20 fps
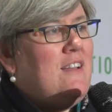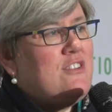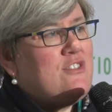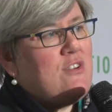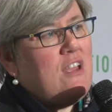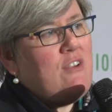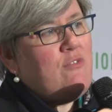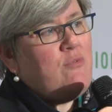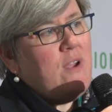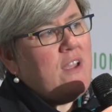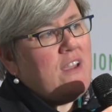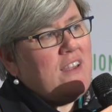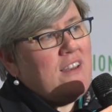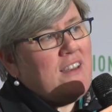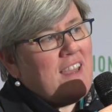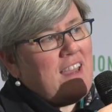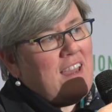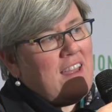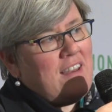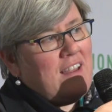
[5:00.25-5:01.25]
So if we
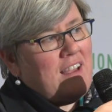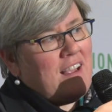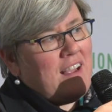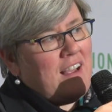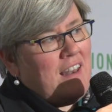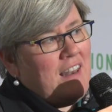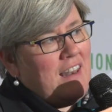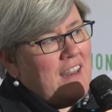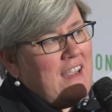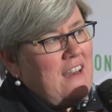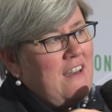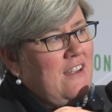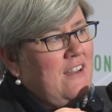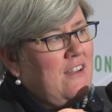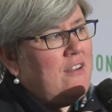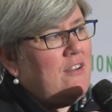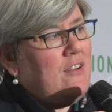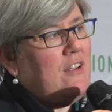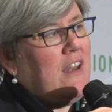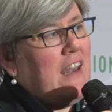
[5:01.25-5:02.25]
could get a
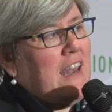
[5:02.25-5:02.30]
cleaner,